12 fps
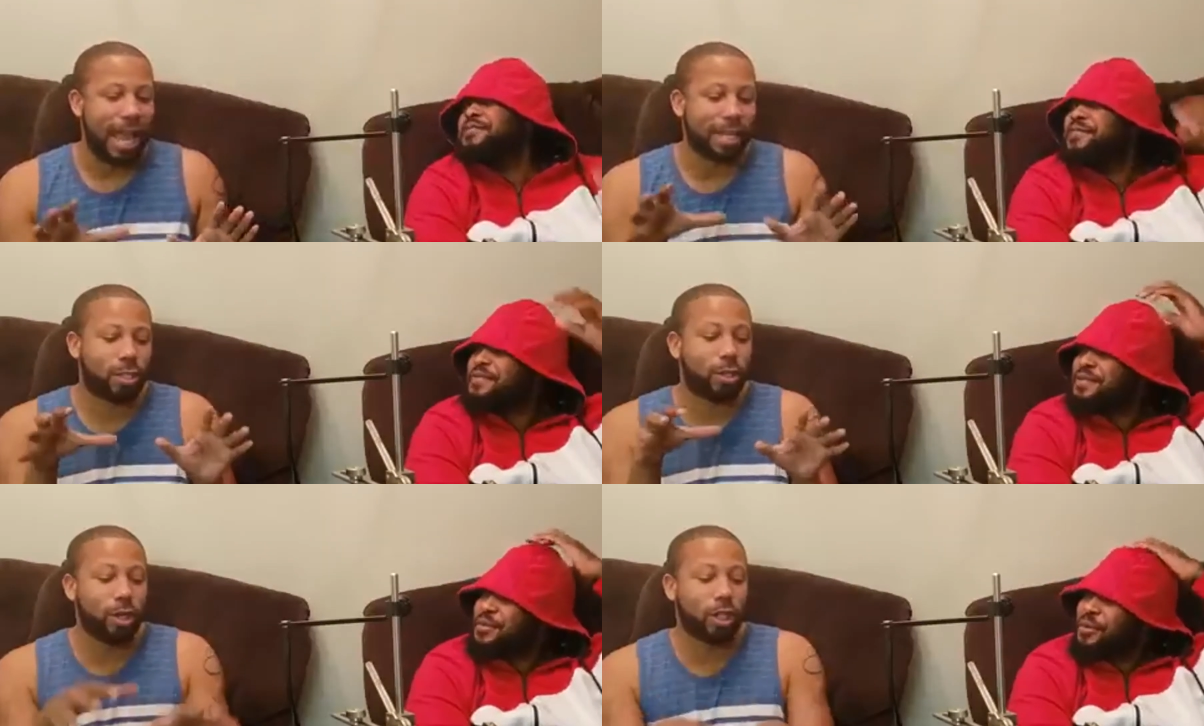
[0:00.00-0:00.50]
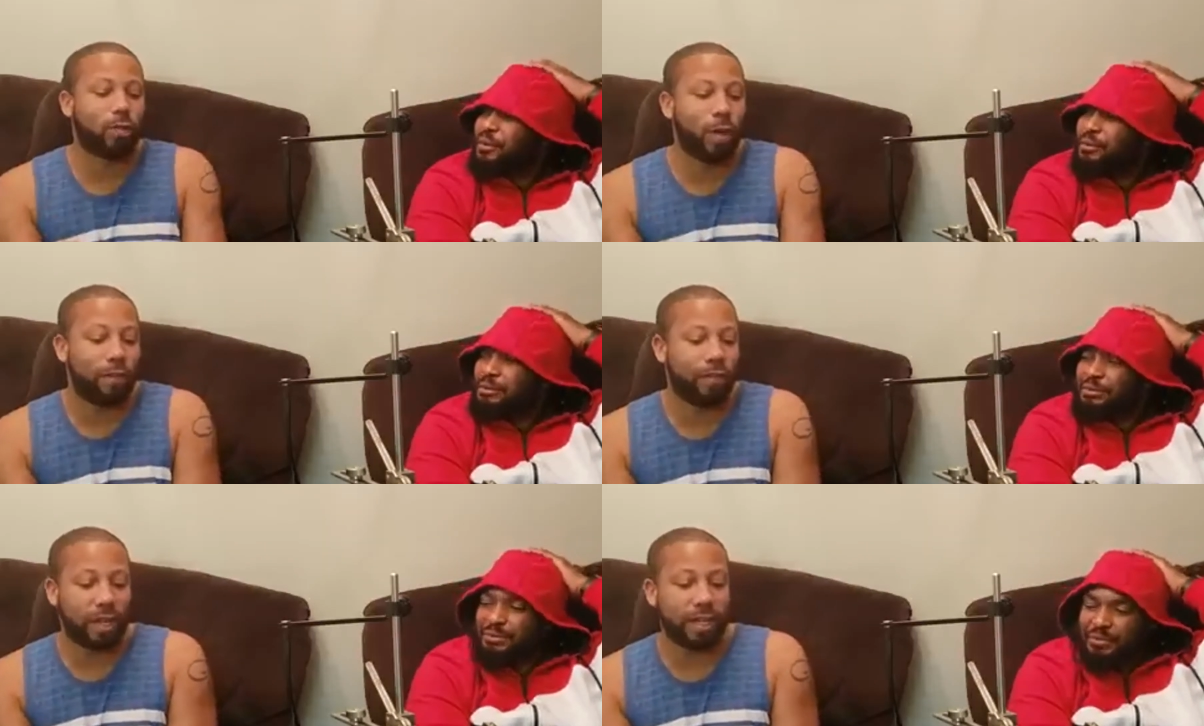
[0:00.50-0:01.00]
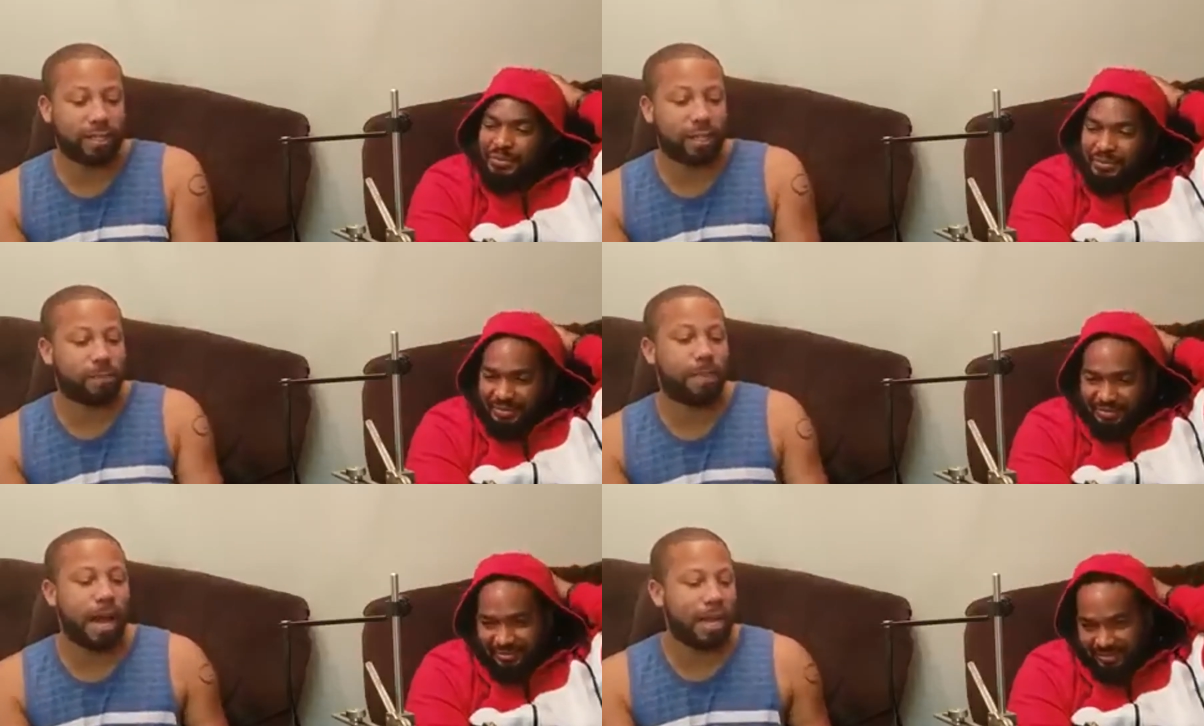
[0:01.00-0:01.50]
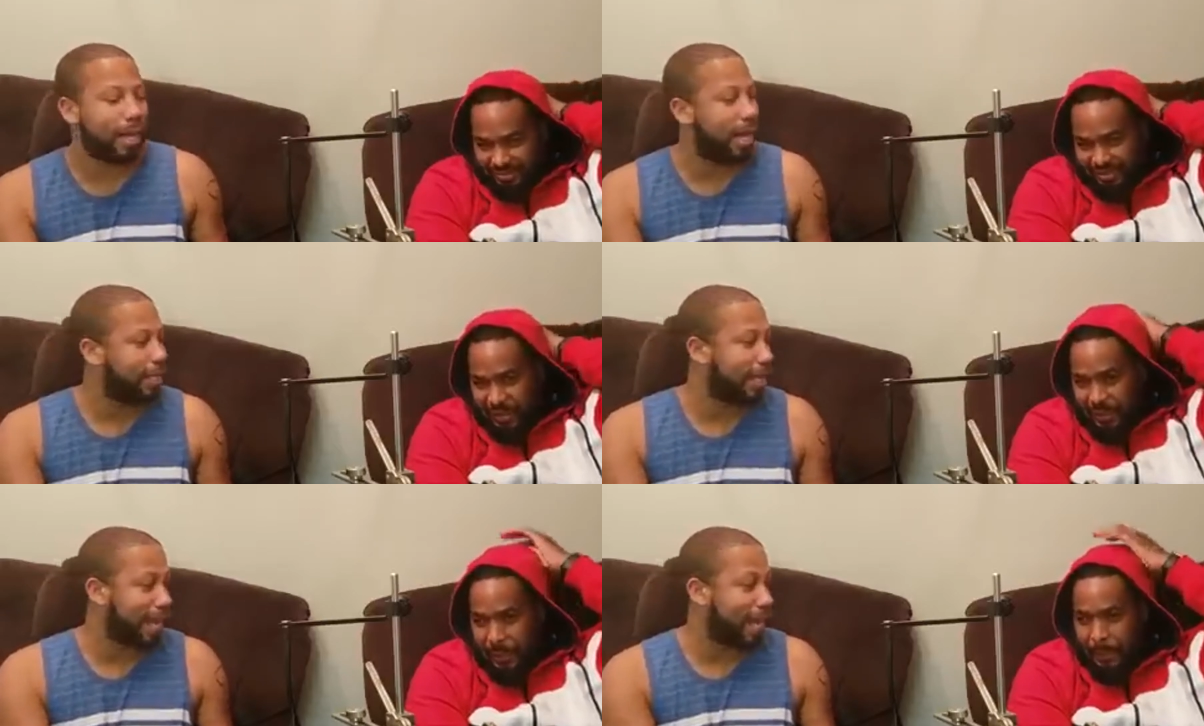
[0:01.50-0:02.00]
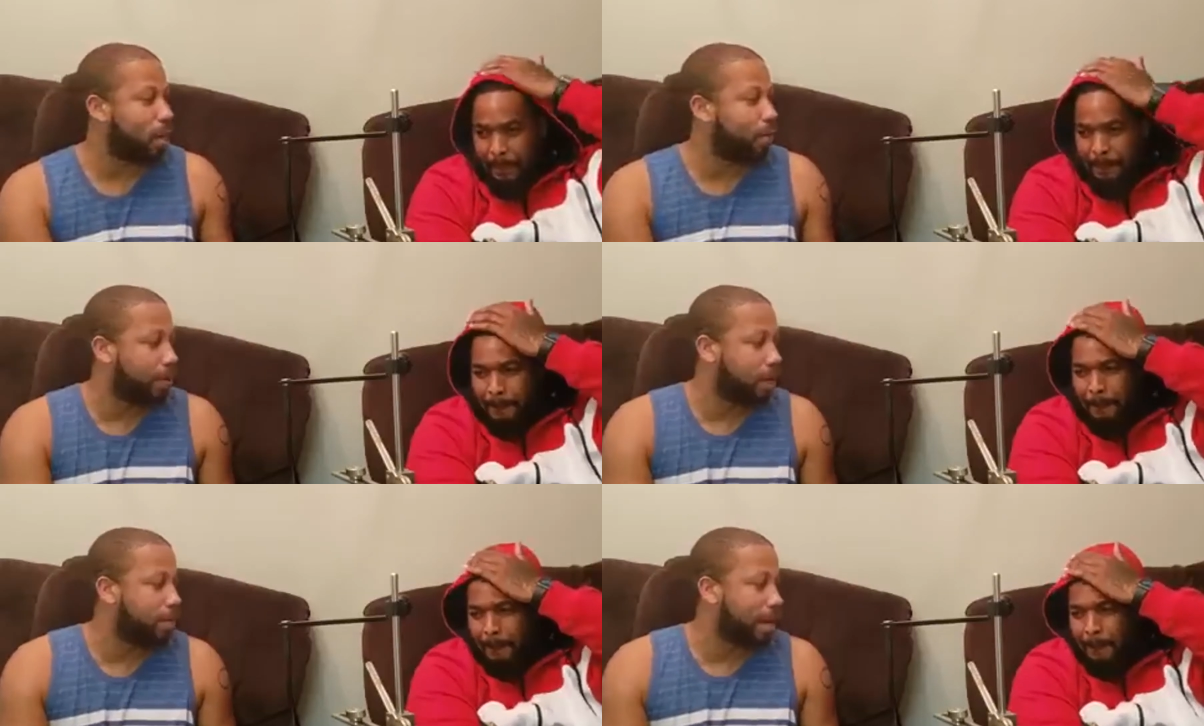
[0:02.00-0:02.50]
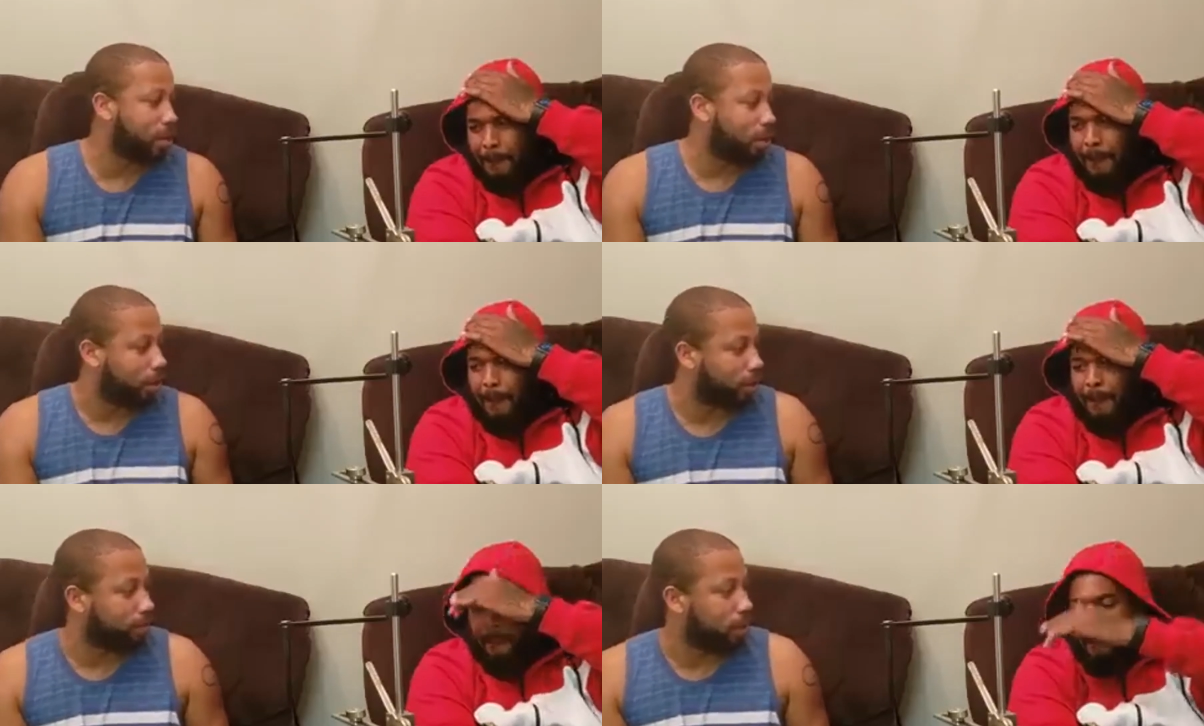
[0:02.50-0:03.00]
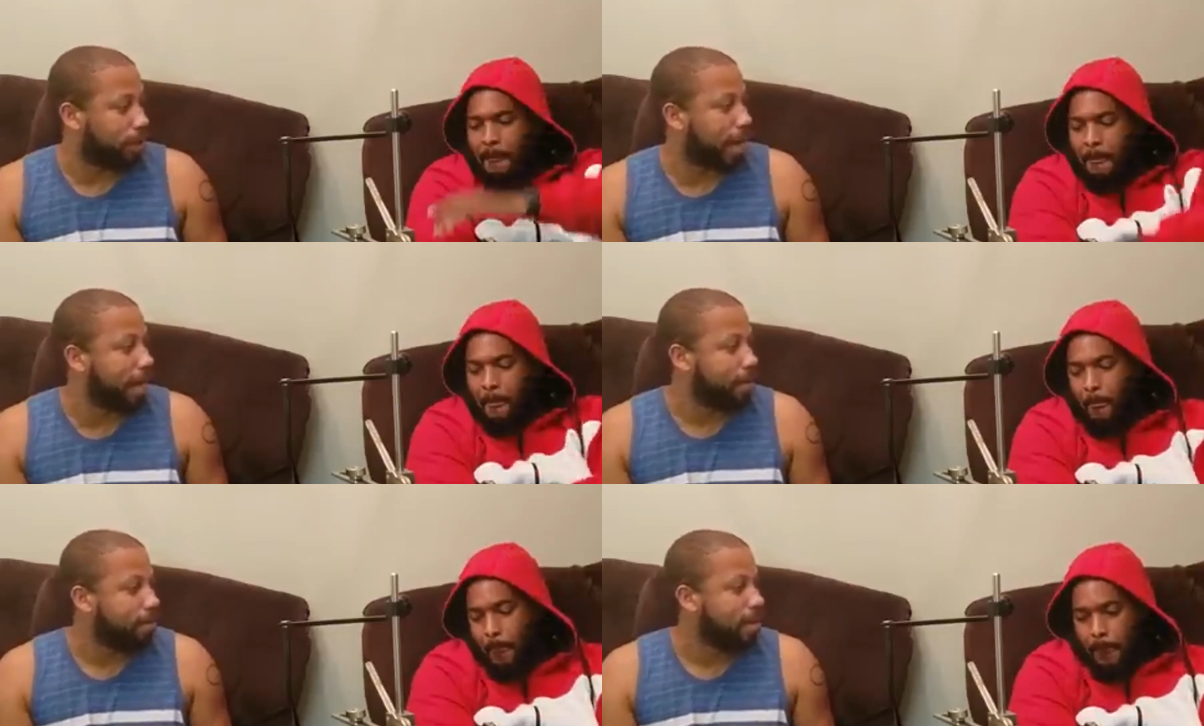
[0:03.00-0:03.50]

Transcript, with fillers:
Speaker 1: As soon as we finish this podcast, I gotta go pick up my daughter. Mm -hmm. Okay.